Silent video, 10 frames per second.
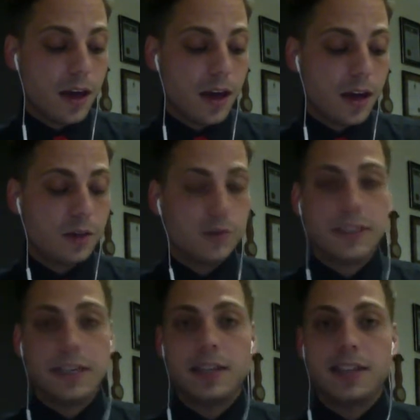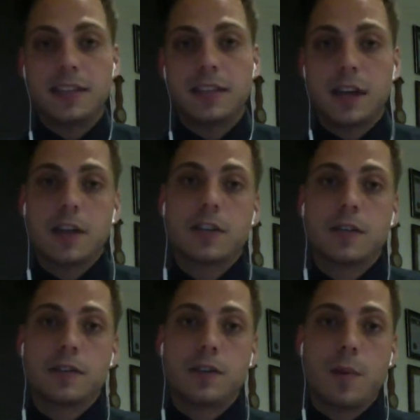you'll see that there's
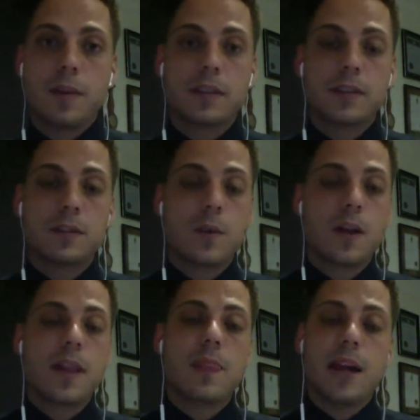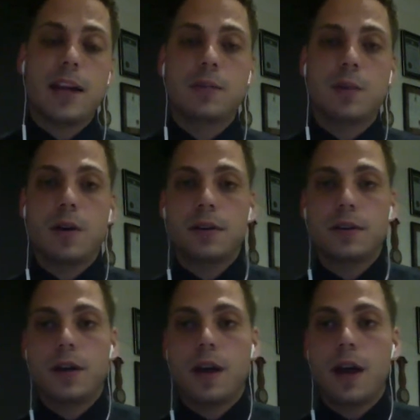discussion topics as well, and that's
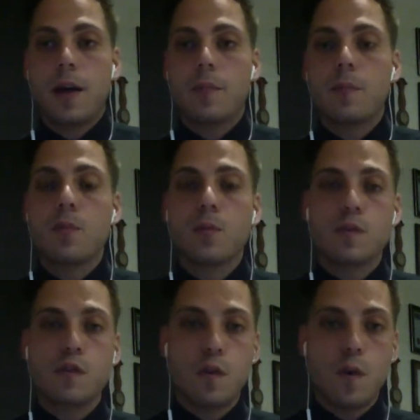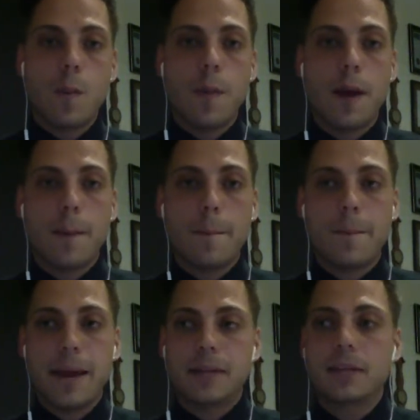what will form a
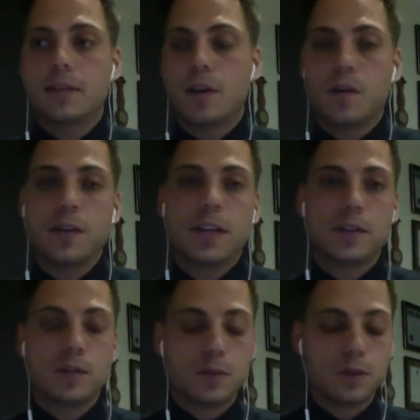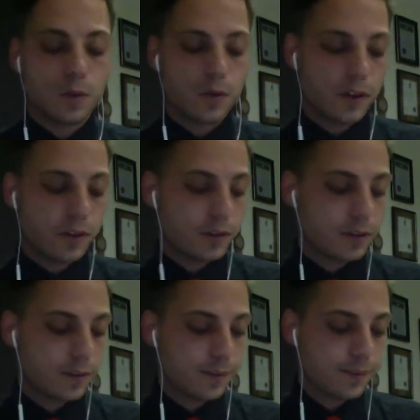base of these Zoom
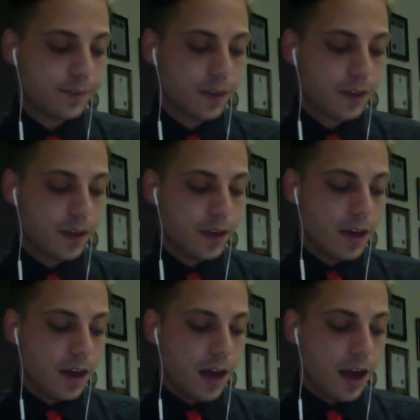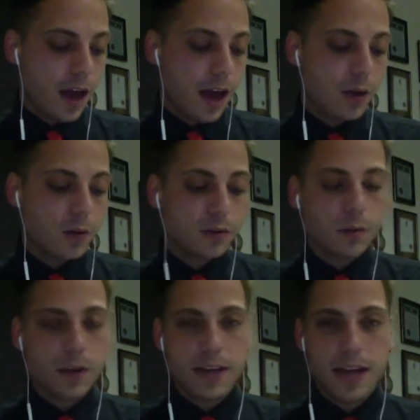tutorials. I
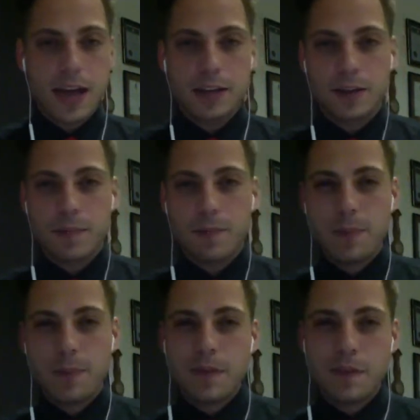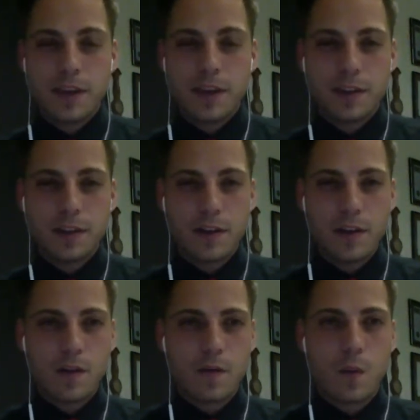also want to gauge a bit of a feel
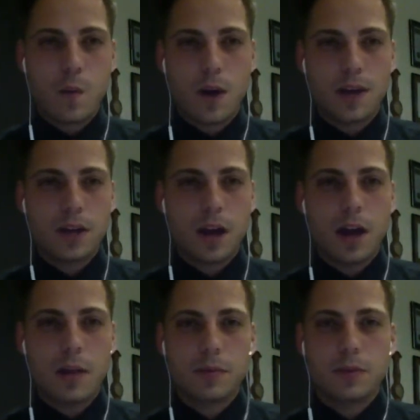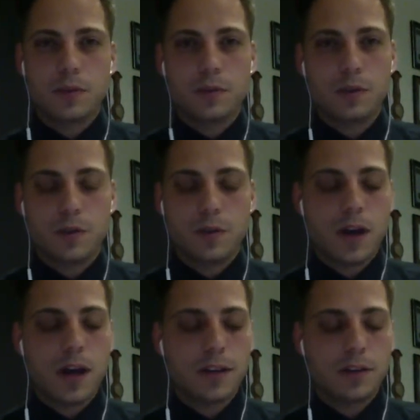of what times suits you
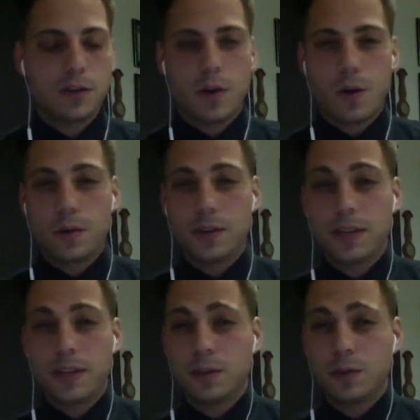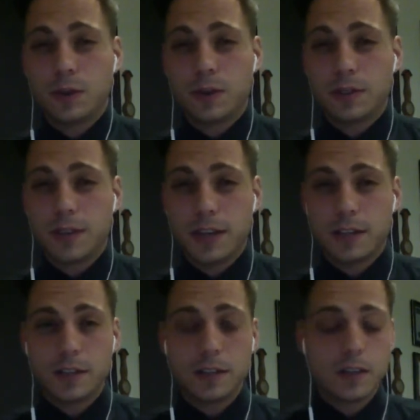guys to hold these tutorial
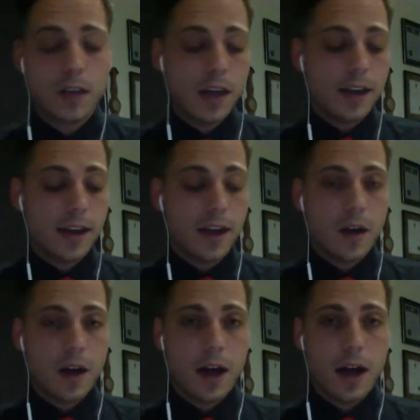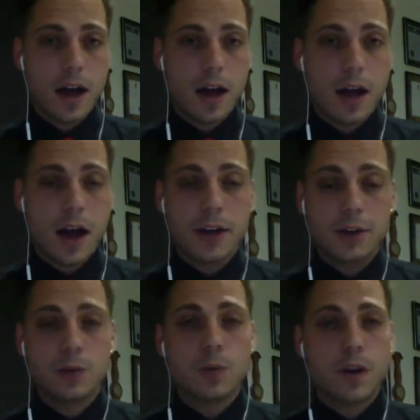sessions. Now, I
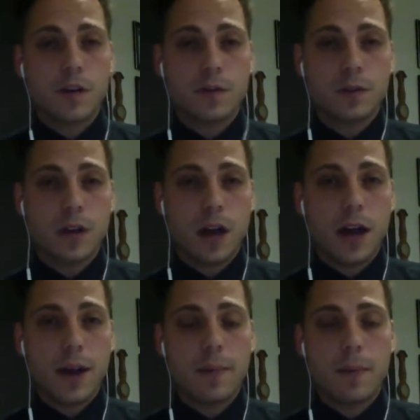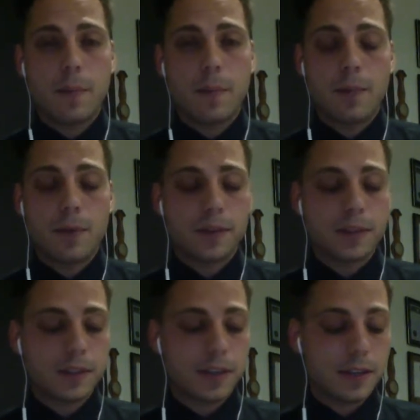do work full-time. My
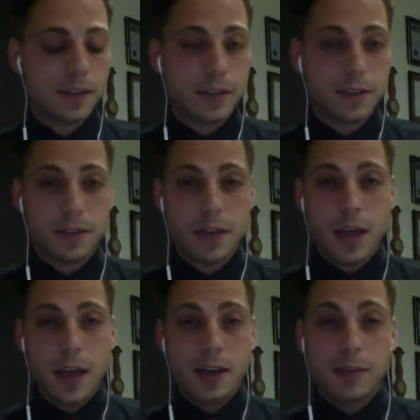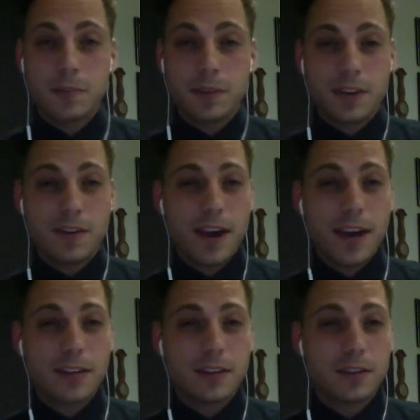boss is pretty
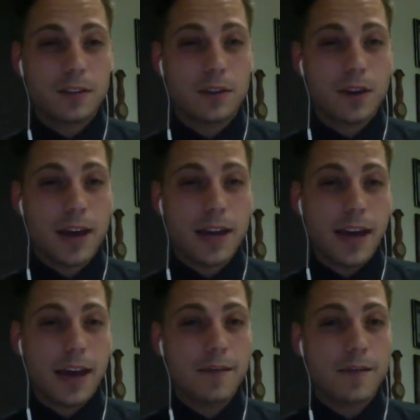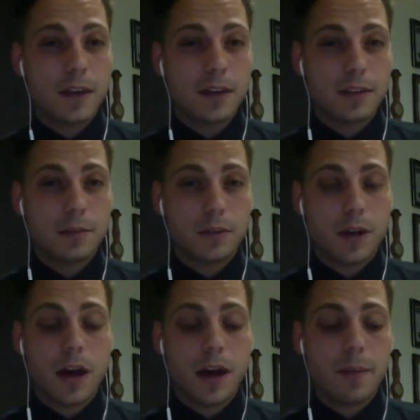great, so I can find some
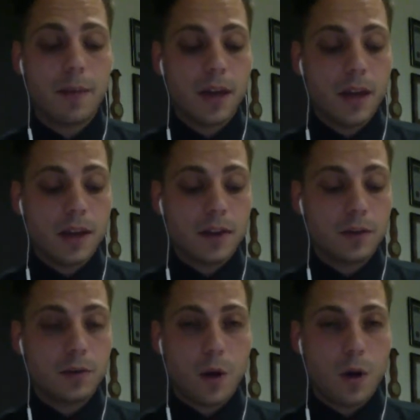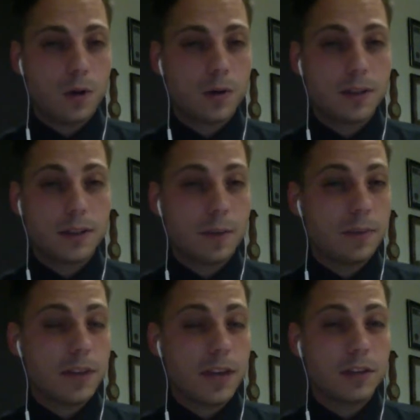time to hold some
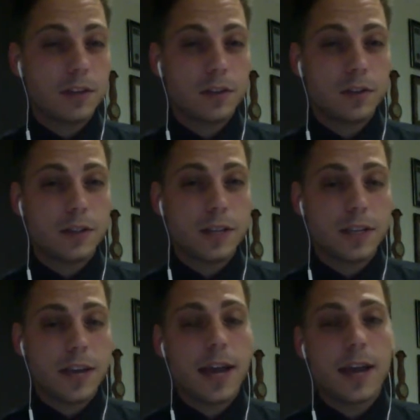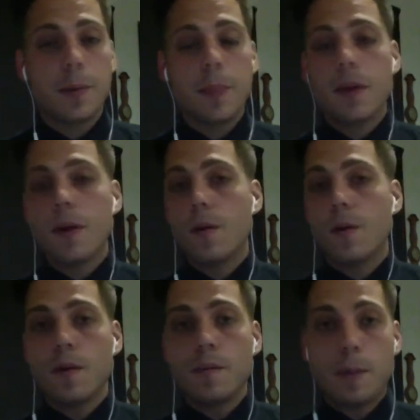sessions during the day,
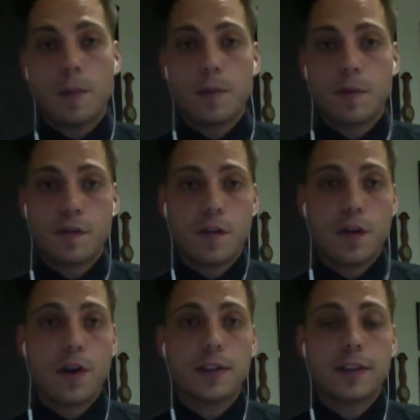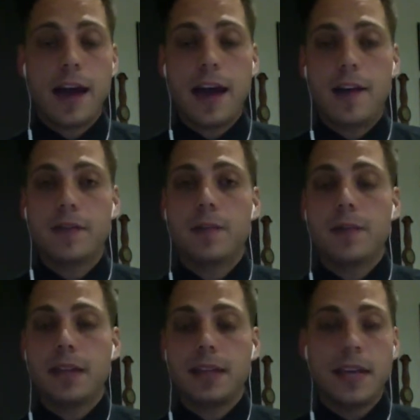or if people prefer to have them
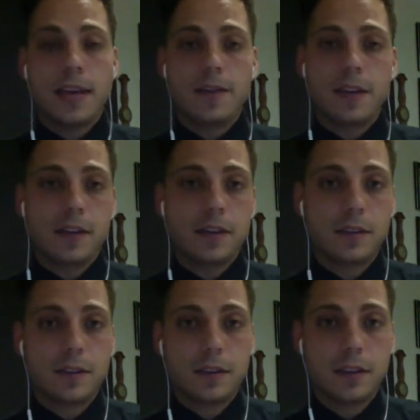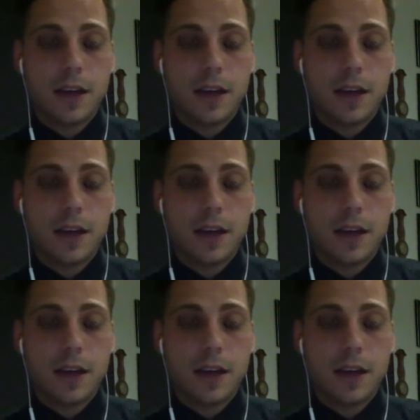in the evenings,